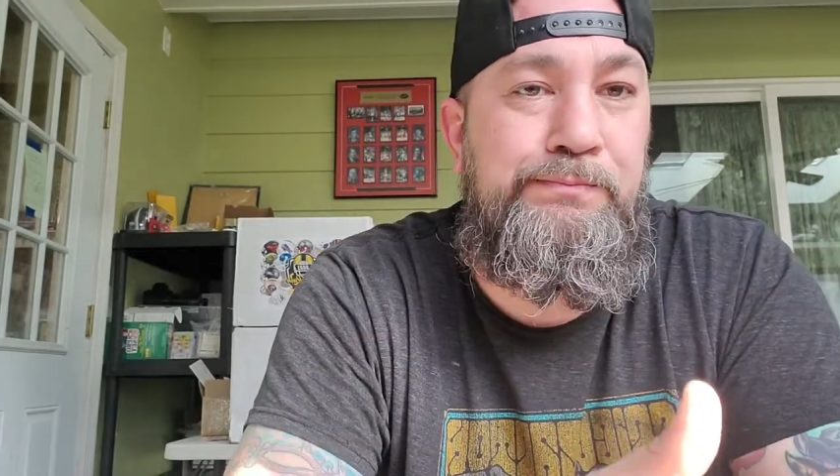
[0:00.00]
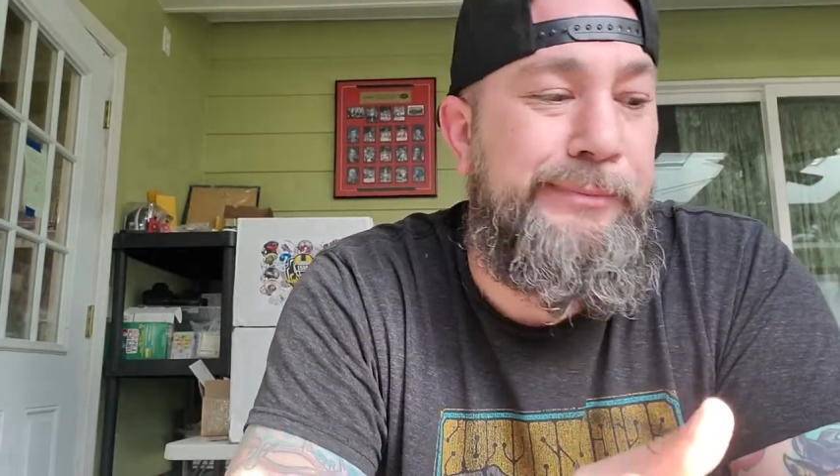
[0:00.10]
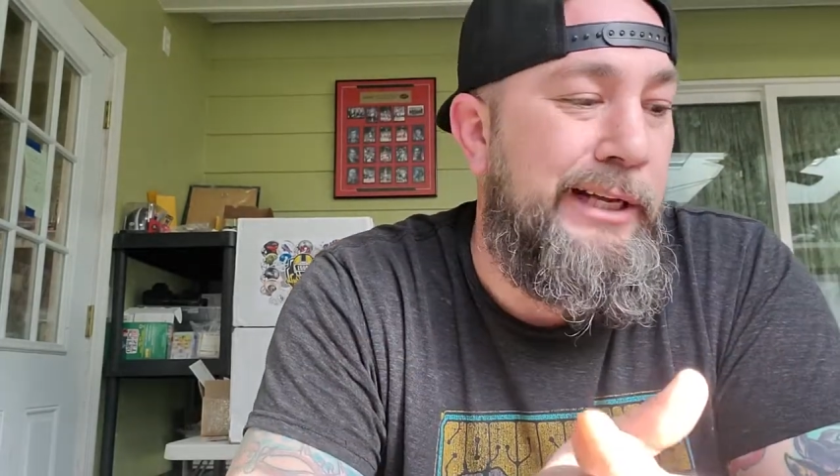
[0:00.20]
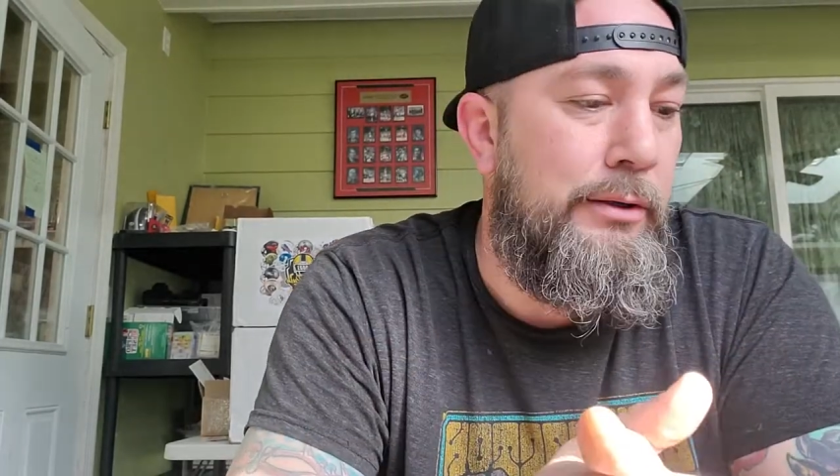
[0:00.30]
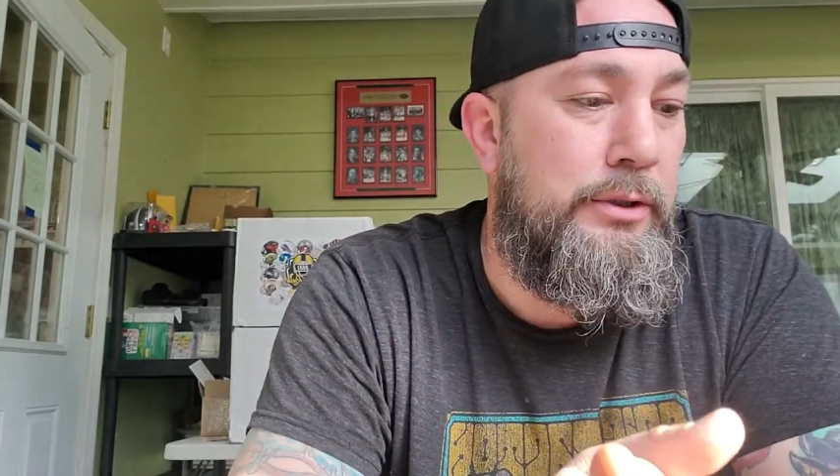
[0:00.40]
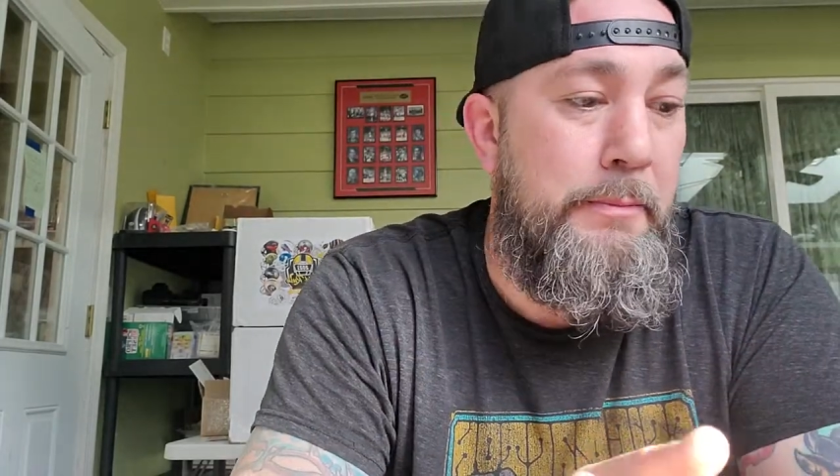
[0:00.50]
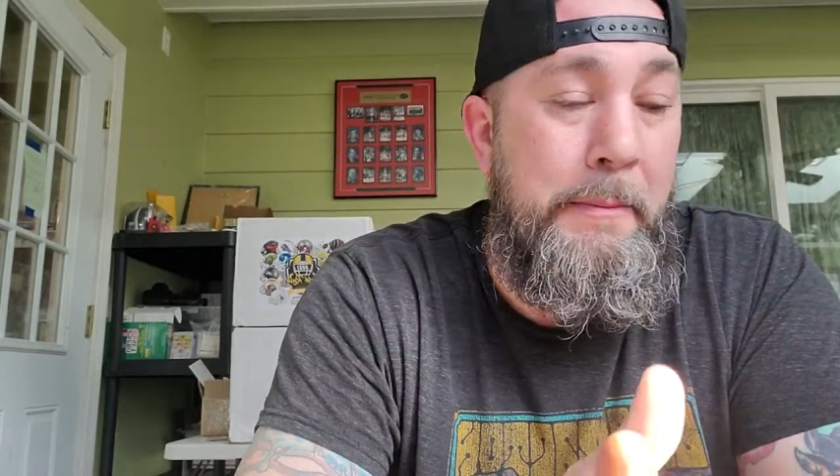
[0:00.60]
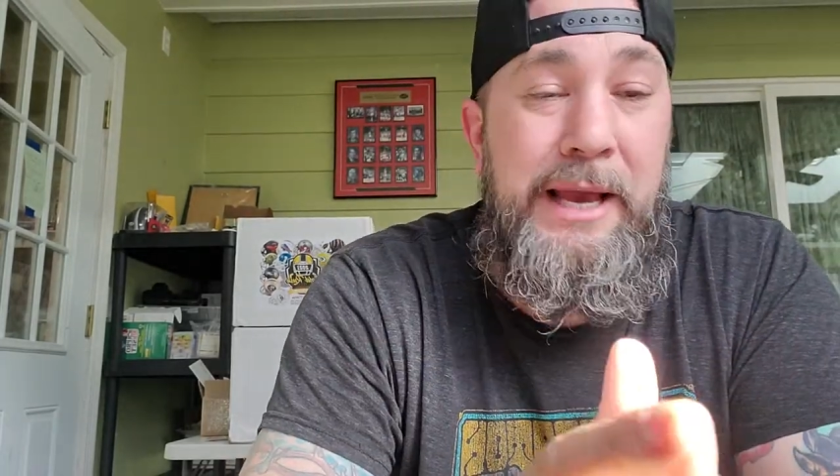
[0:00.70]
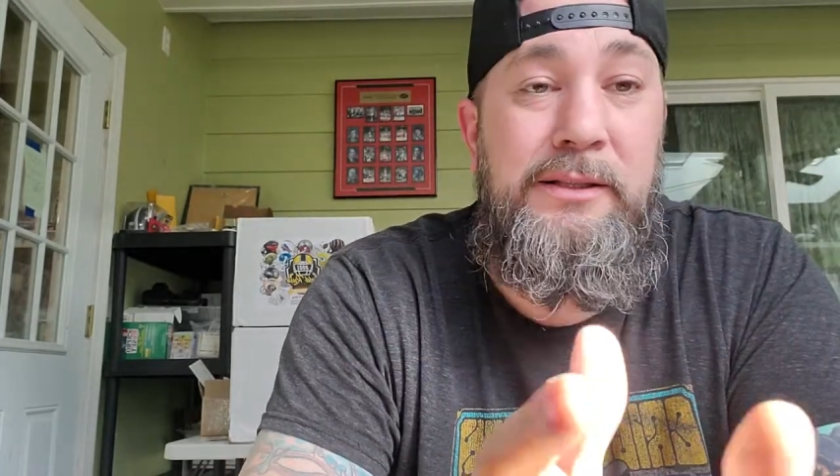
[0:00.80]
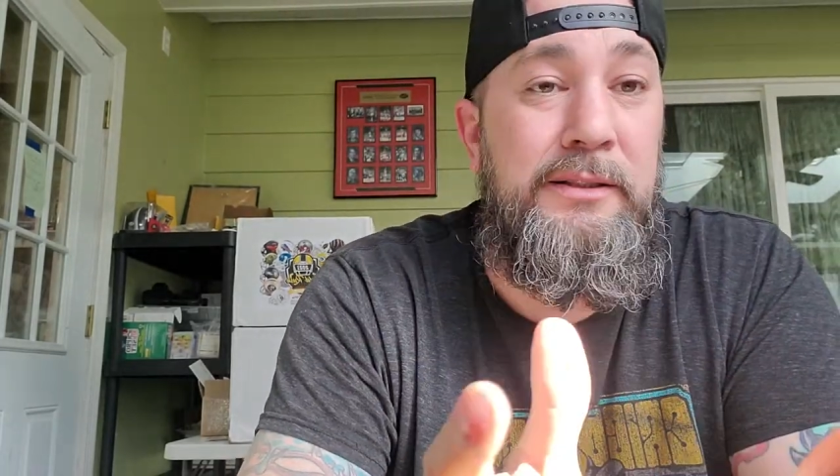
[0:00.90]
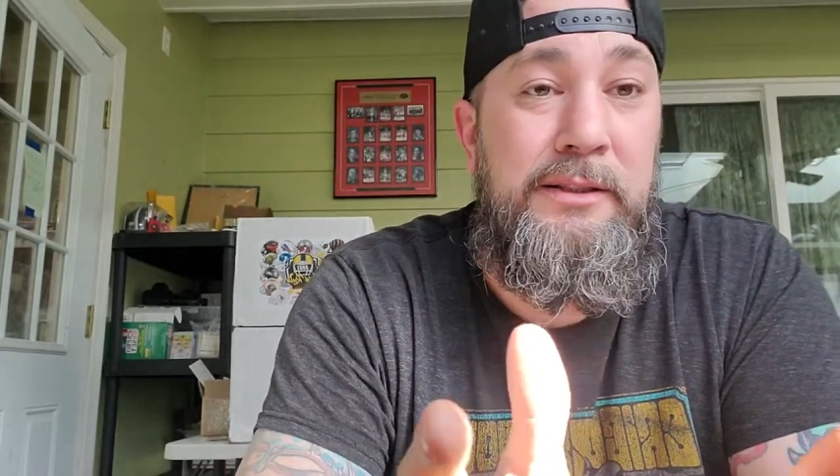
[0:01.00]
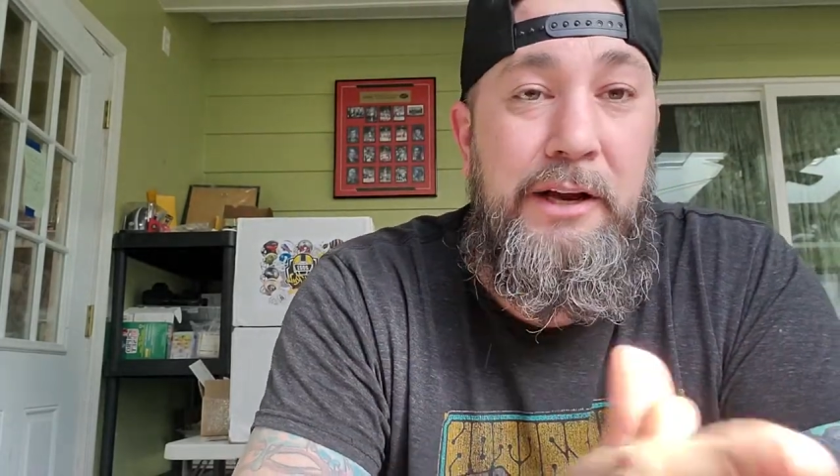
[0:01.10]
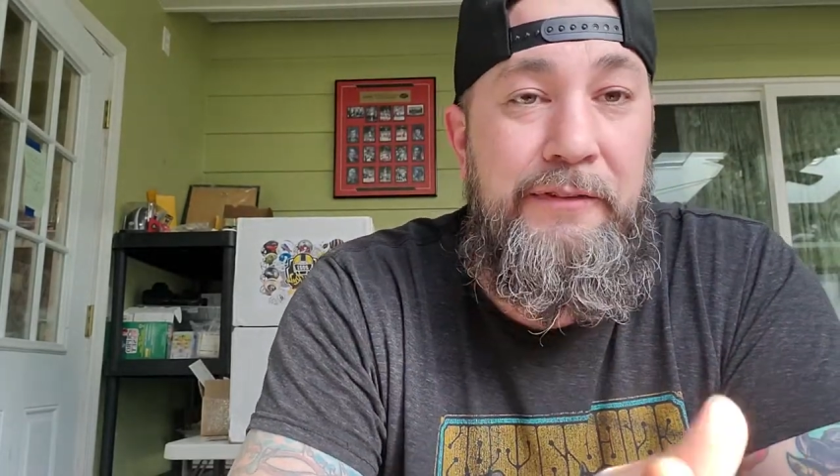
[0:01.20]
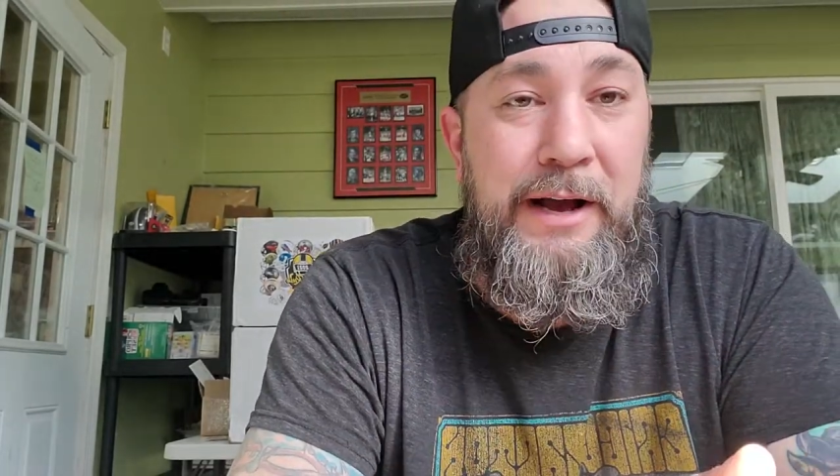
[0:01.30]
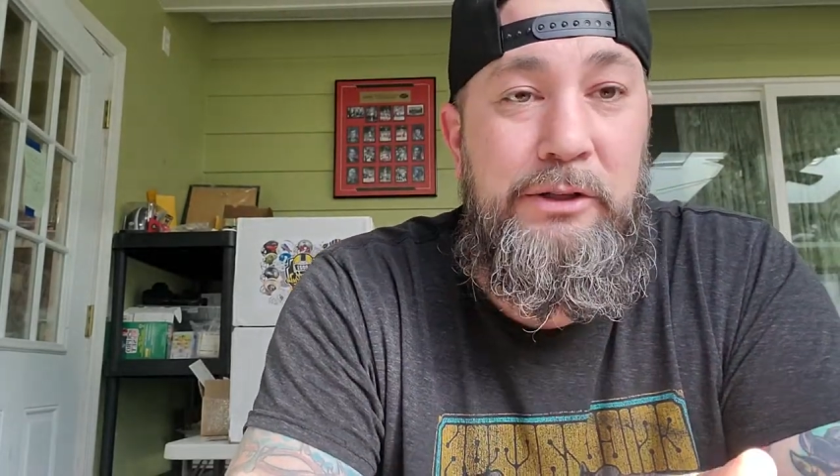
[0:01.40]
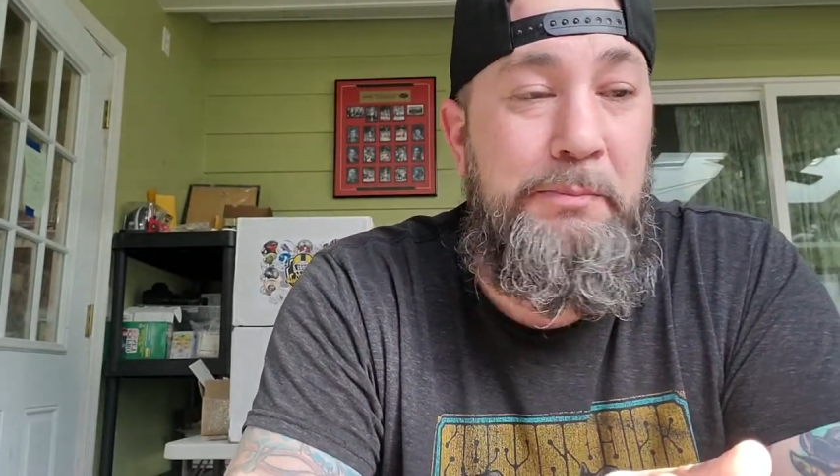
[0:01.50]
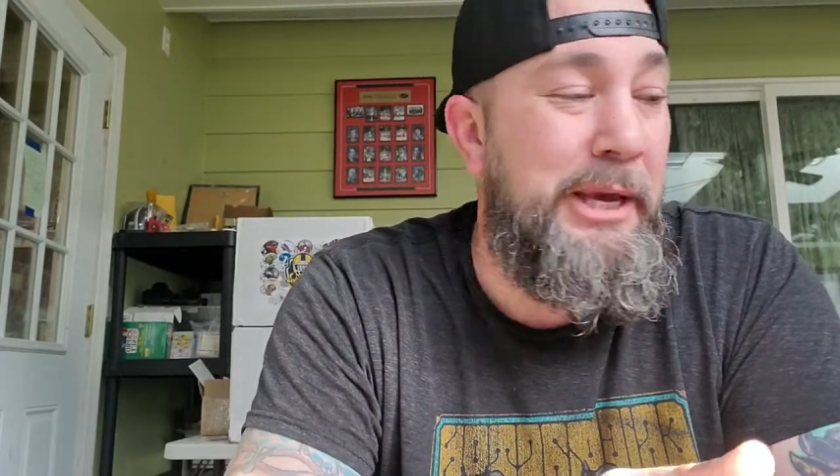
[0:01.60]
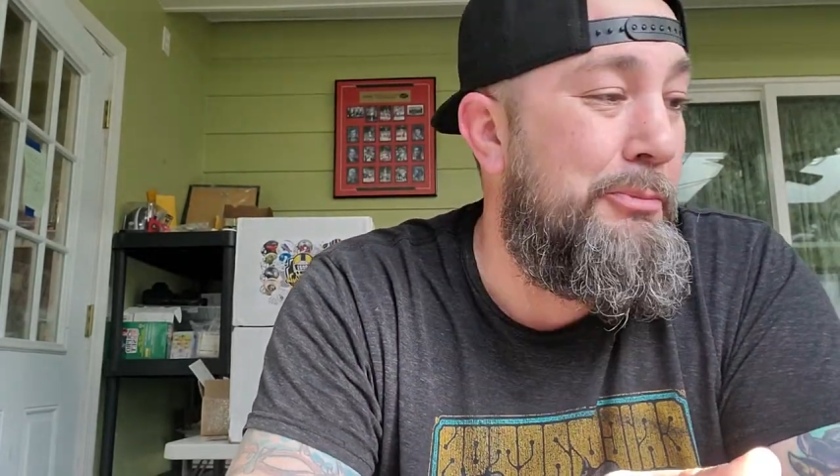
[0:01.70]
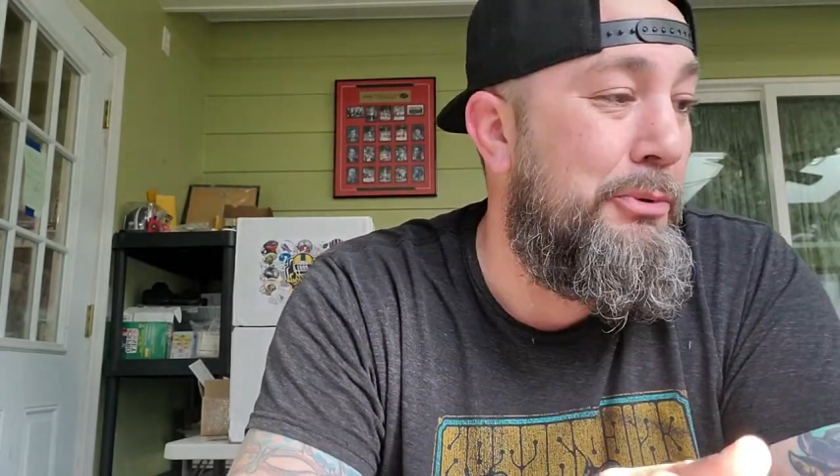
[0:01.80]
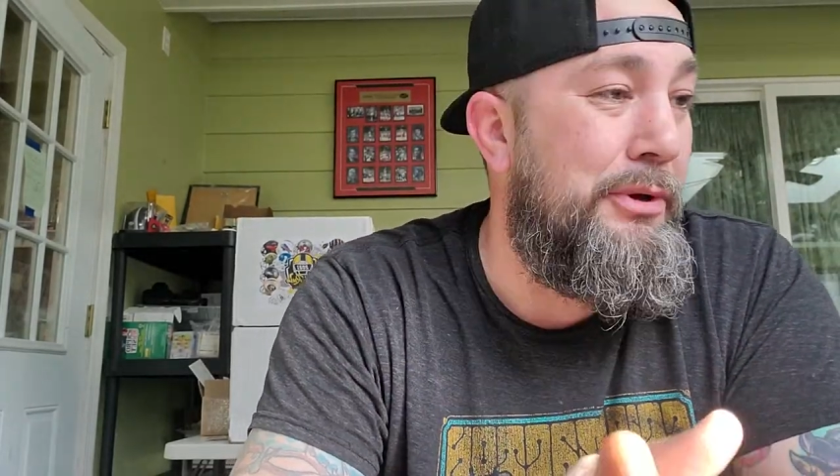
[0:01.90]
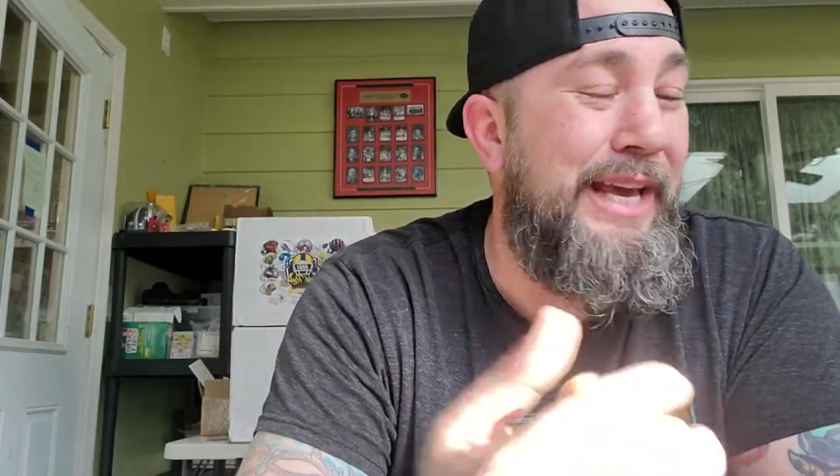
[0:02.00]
you know, some amazing stuff out to people.